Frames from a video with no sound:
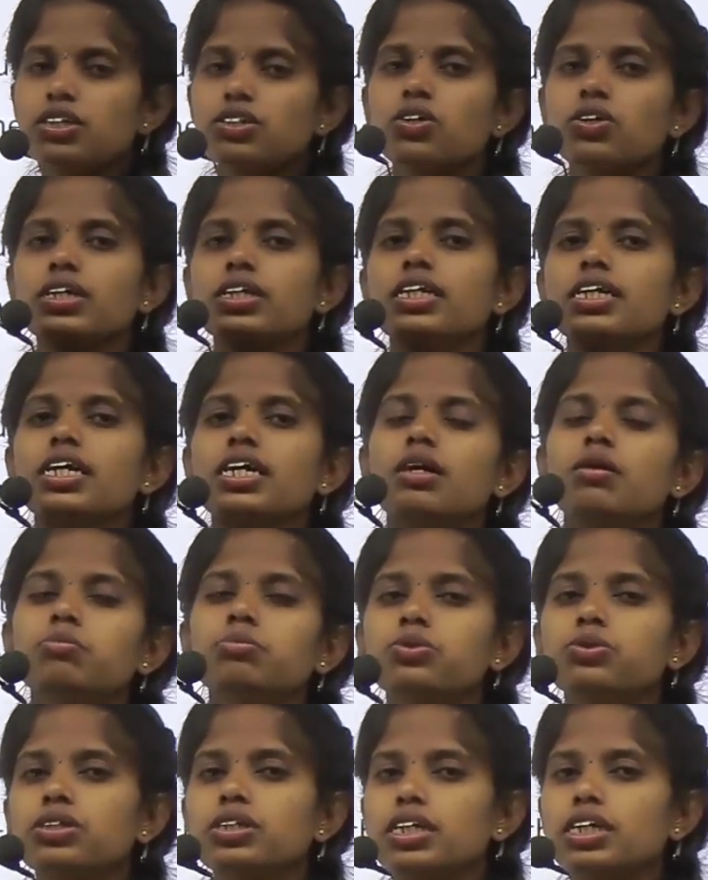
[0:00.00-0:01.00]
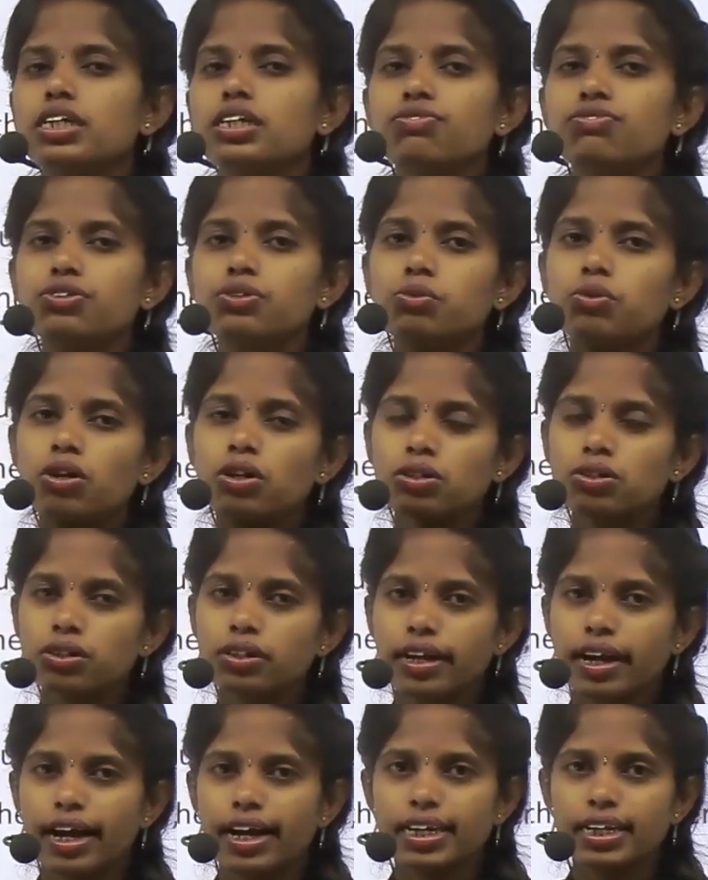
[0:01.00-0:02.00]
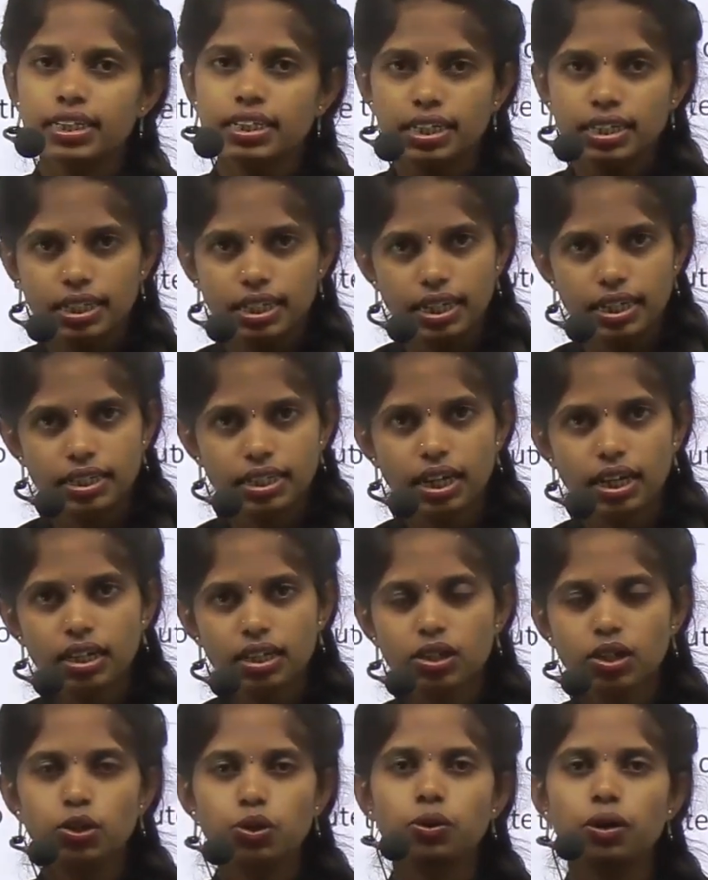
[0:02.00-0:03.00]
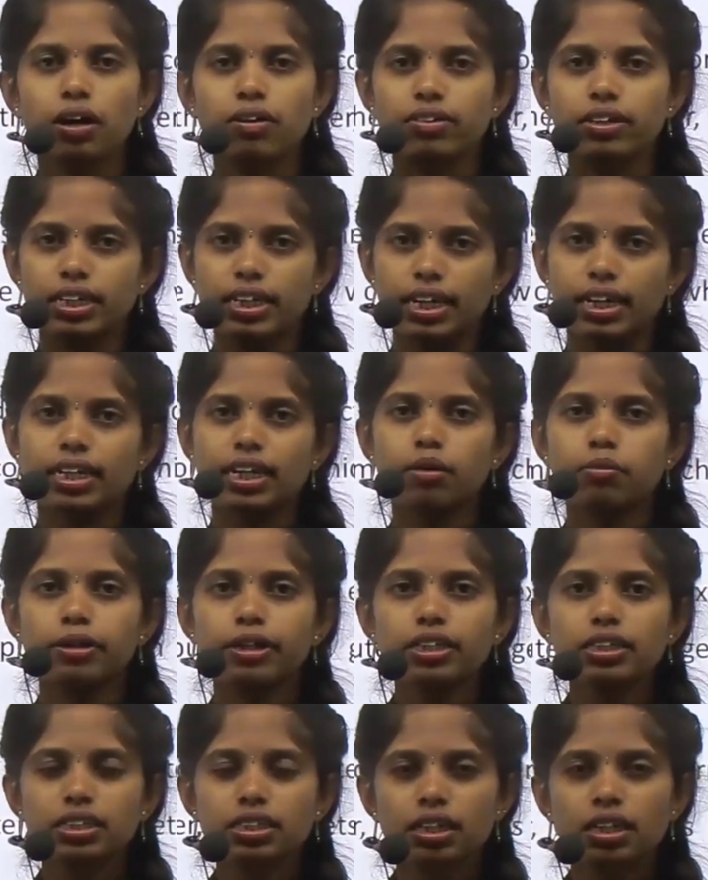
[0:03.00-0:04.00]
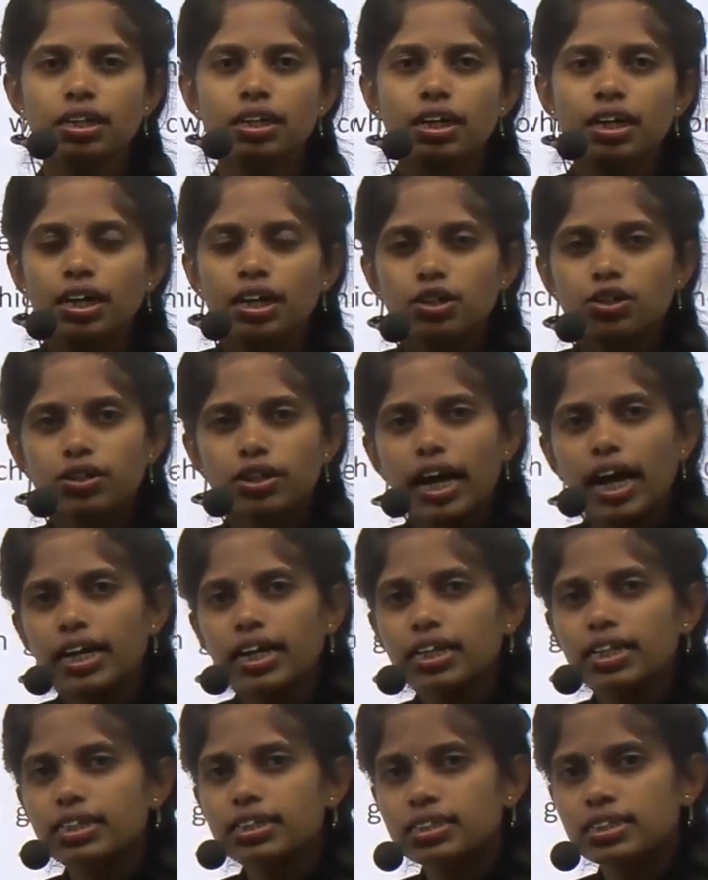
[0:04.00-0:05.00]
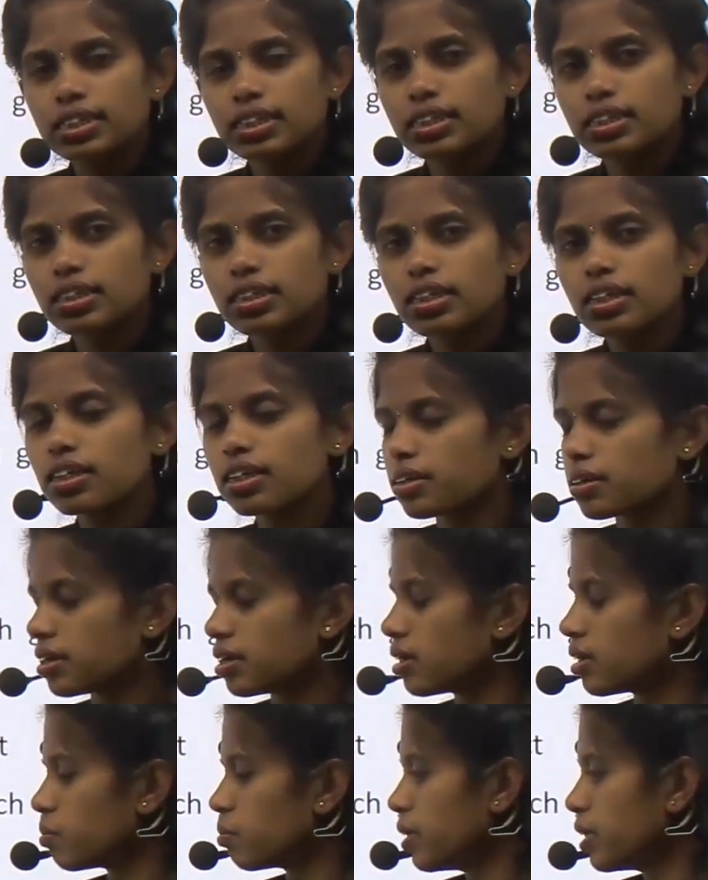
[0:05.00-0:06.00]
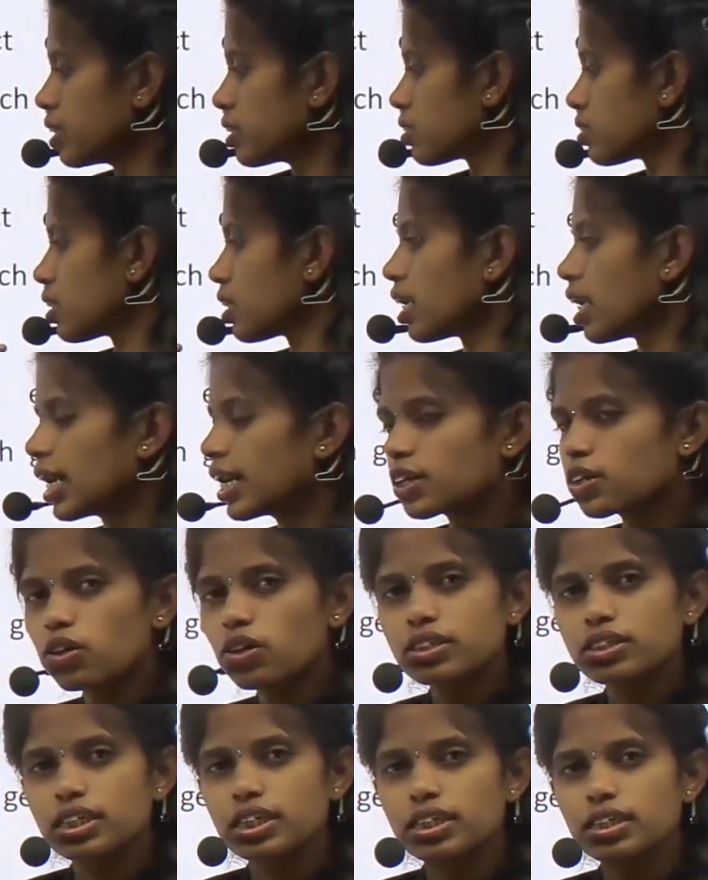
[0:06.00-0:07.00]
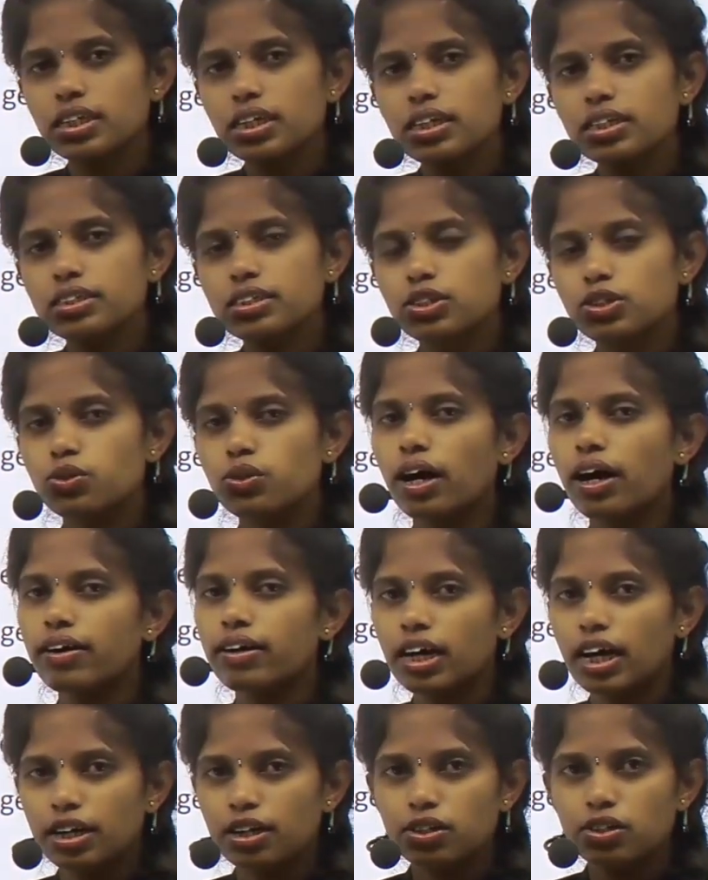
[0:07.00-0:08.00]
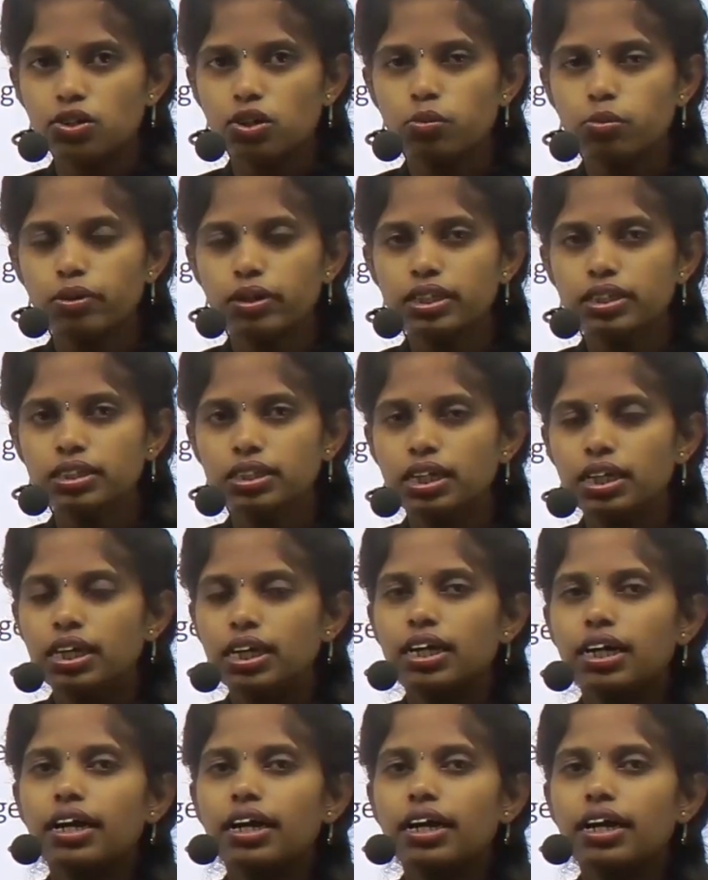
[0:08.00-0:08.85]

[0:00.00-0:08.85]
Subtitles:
So in the computer, if you want to carry the data, you have a data bus. To carry the signal, means the control signals, you have control bus.